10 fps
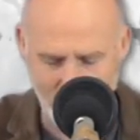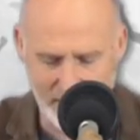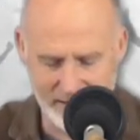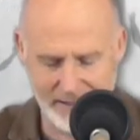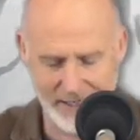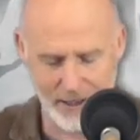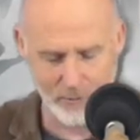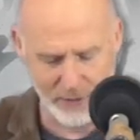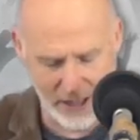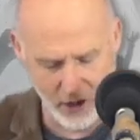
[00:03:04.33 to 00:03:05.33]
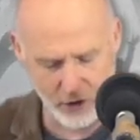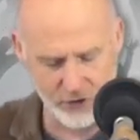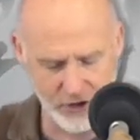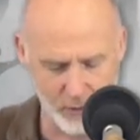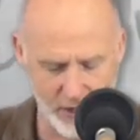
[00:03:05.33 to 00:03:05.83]
bed in hell,
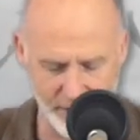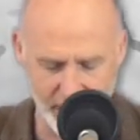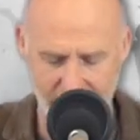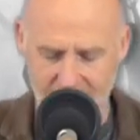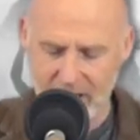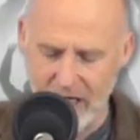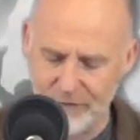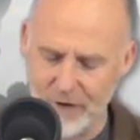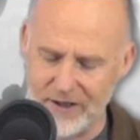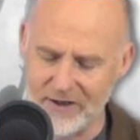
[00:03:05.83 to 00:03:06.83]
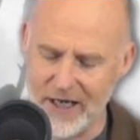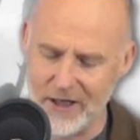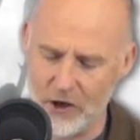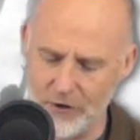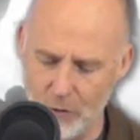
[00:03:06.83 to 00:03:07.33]
behold, you are there. If I
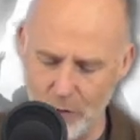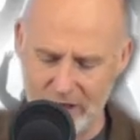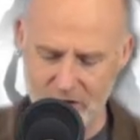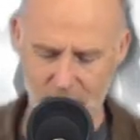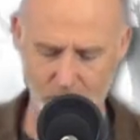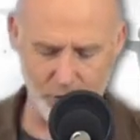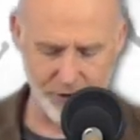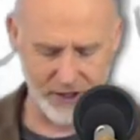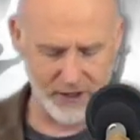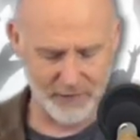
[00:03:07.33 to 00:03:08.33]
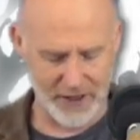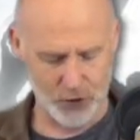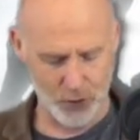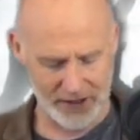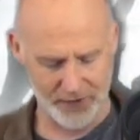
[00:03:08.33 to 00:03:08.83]
take on the wings of the morning, if I
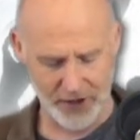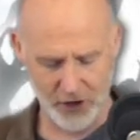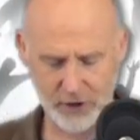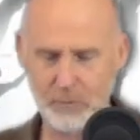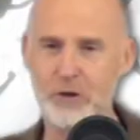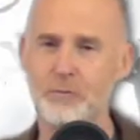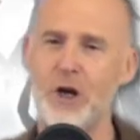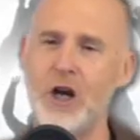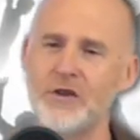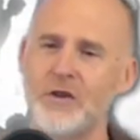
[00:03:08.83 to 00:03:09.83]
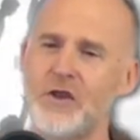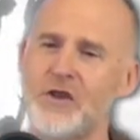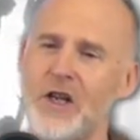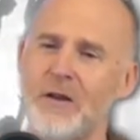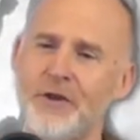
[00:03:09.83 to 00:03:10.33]
dwell in the uttermost parts of the
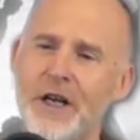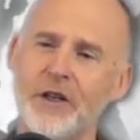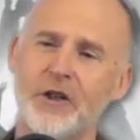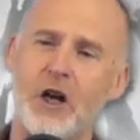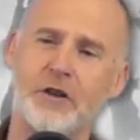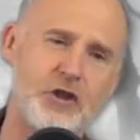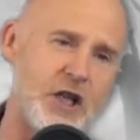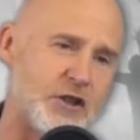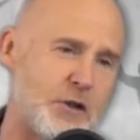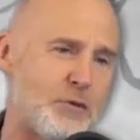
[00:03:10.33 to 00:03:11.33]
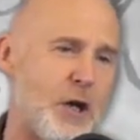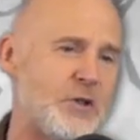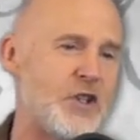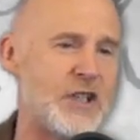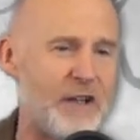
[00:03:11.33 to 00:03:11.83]
sea, and thank God Jesus
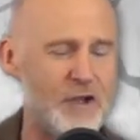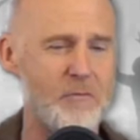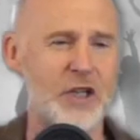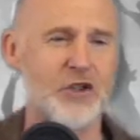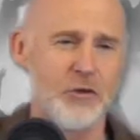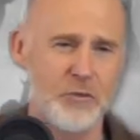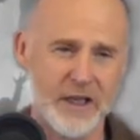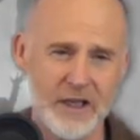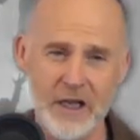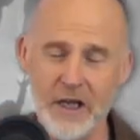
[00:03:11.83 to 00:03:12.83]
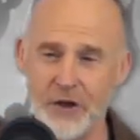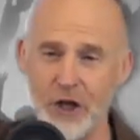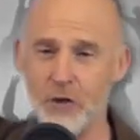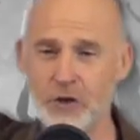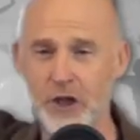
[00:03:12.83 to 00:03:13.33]
promises every missionary,
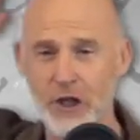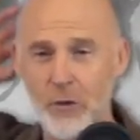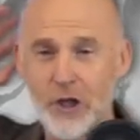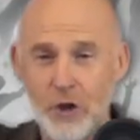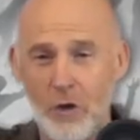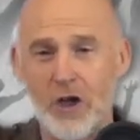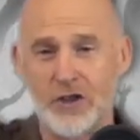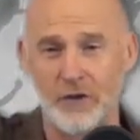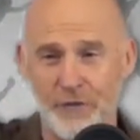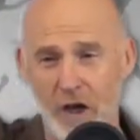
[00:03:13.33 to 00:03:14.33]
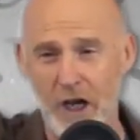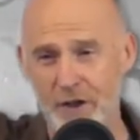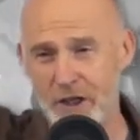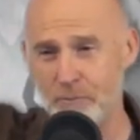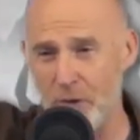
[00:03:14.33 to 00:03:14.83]
those that go across the
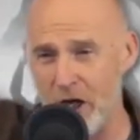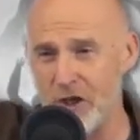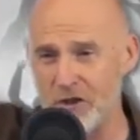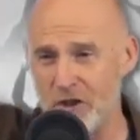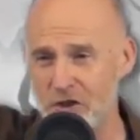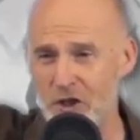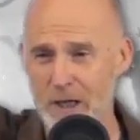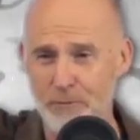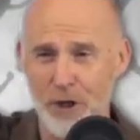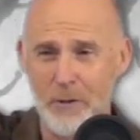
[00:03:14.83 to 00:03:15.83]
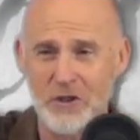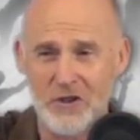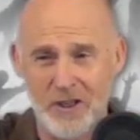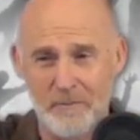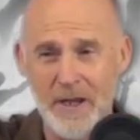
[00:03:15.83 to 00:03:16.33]
farthest parts of the sea,
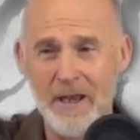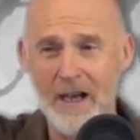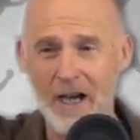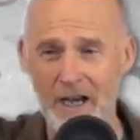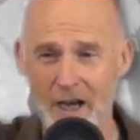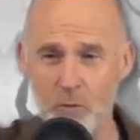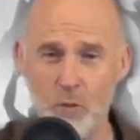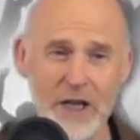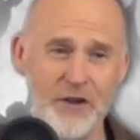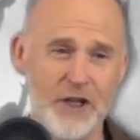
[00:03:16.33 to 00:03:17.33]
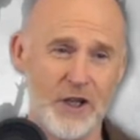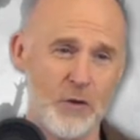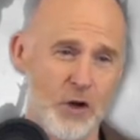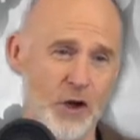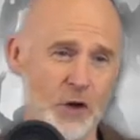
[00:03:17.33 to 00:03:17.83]
promises them, I am with
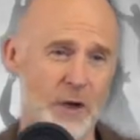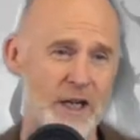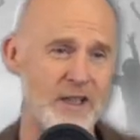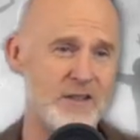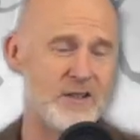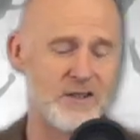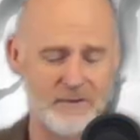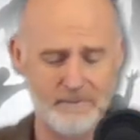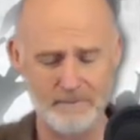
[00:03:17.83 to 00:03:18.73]
you always.